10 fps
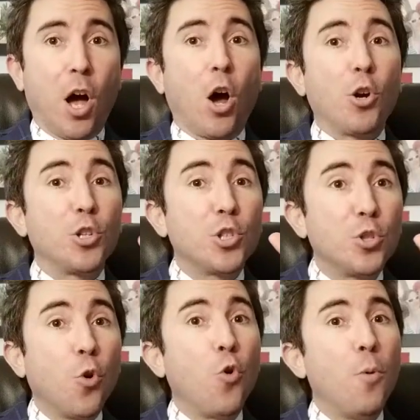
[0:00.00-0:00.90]
are
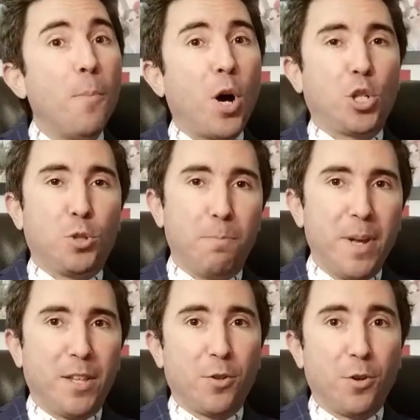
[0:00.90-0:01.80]
so much
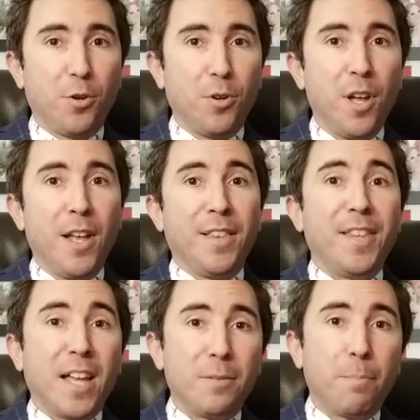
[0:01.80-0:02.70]
better
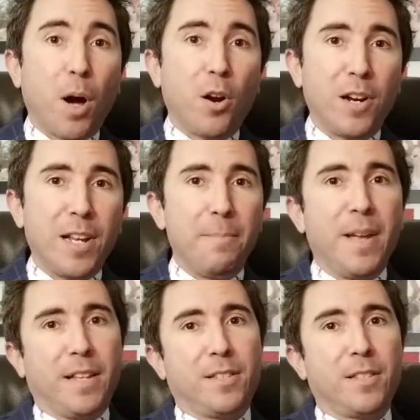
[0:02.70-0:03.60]
than parlay
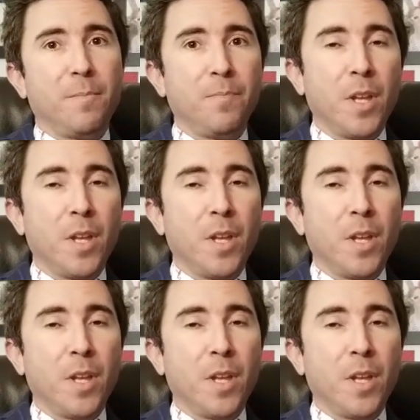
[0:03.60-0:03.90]
bets.